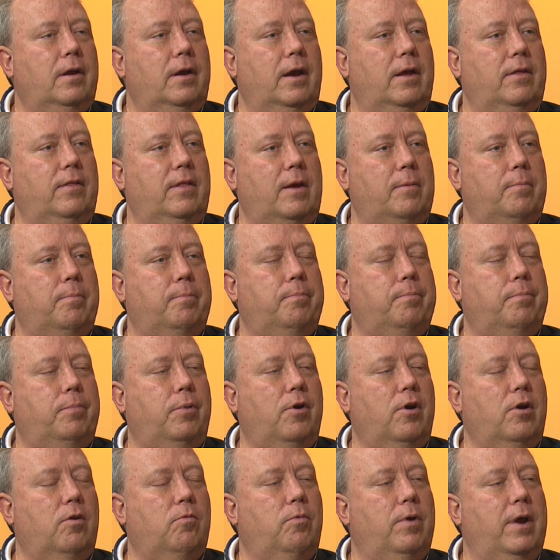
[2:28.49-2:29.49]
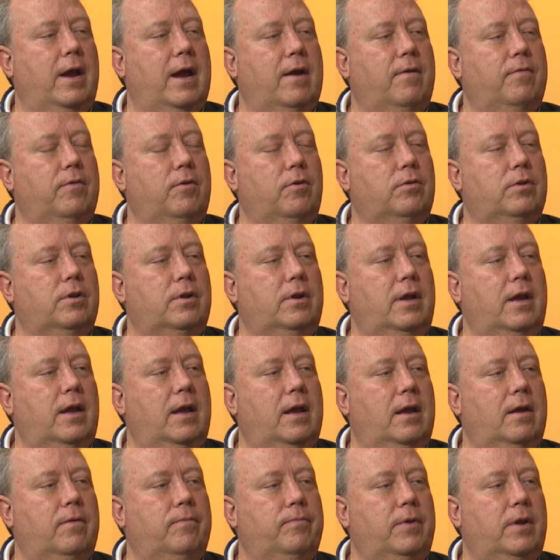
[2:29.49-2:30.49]
And that park we have there
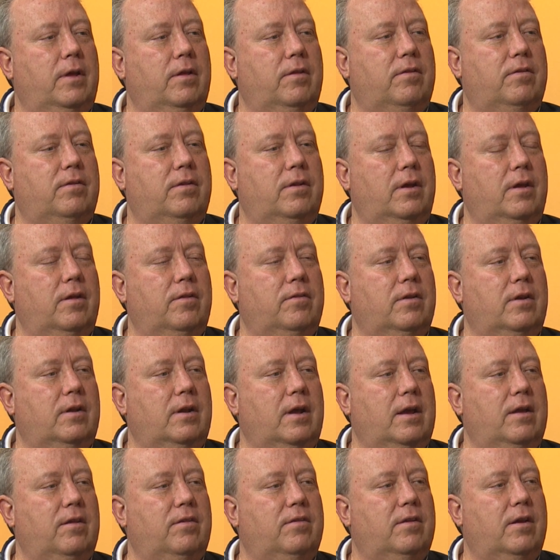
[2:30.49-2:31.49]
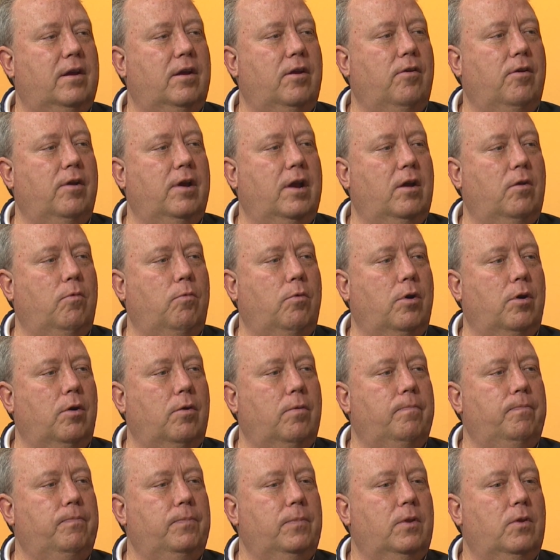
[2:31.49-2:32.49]
today is a nice area
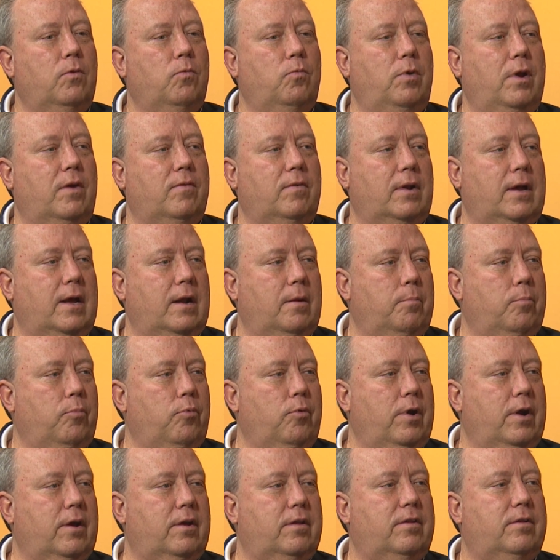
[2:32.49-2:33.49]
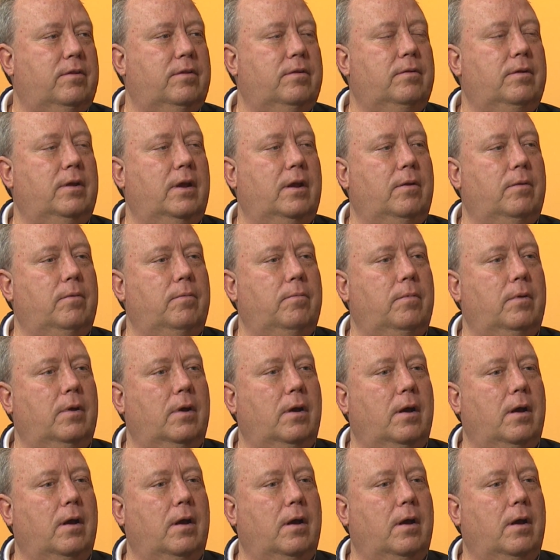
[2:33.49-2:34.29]
where we have a lot of bricks in